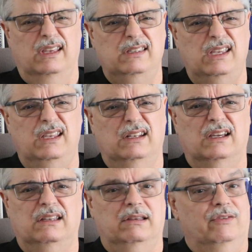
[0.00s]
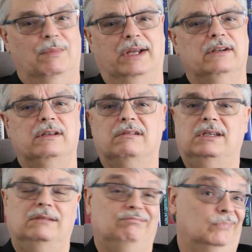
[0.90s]
Indeed, I have a minor
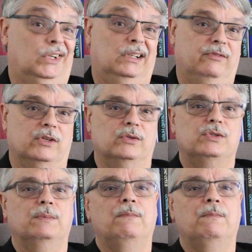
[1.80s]
degree in all of those.